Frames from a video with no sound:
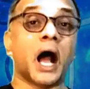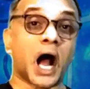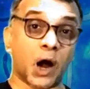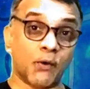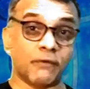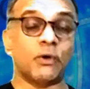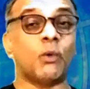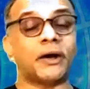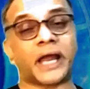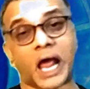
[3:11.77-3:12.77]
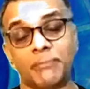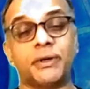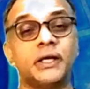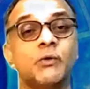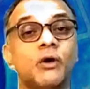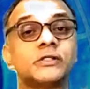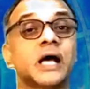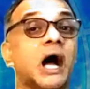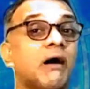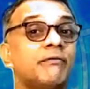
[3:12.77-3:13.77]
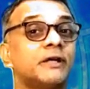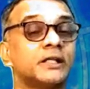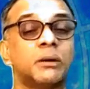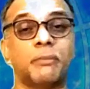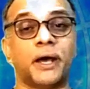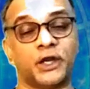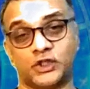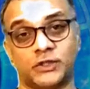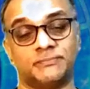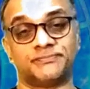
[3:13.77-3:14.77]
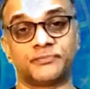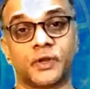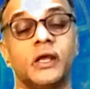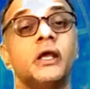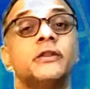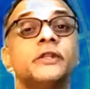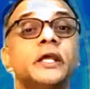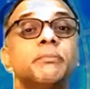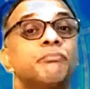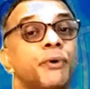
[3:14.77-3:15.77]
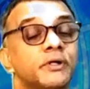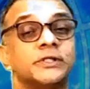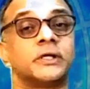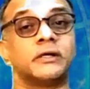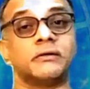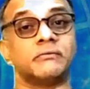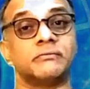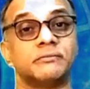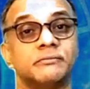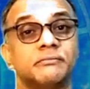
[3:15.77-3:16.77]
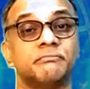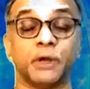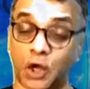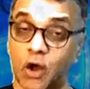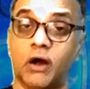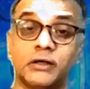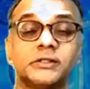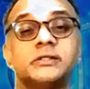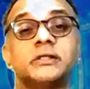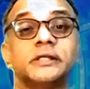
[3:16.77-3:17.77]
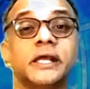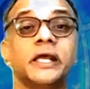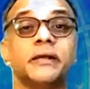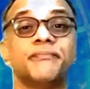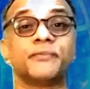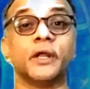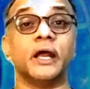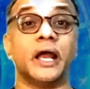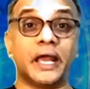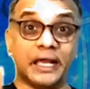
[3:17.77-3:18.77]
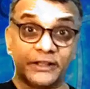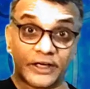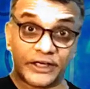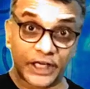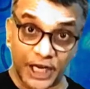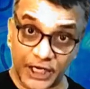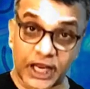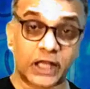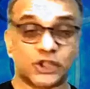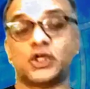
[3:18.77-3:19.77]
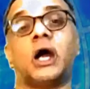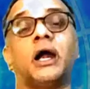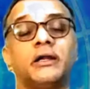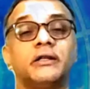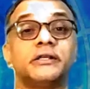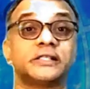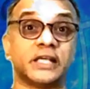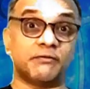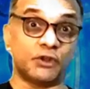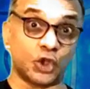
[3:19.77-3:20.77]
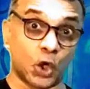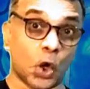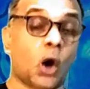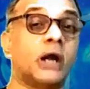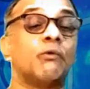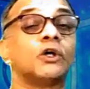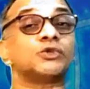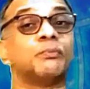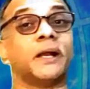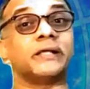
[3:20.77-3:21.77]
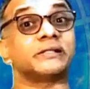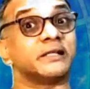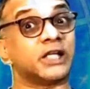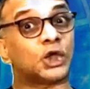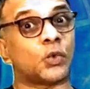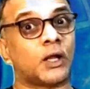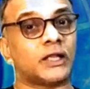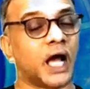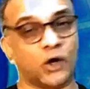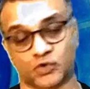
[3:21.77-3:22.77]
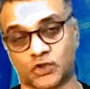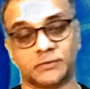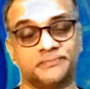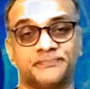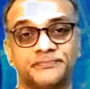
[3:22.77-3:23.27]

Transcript: However, what happened was, after the marriage, the person, because in the D9 chart, the seventh lord was placed in the 12th house.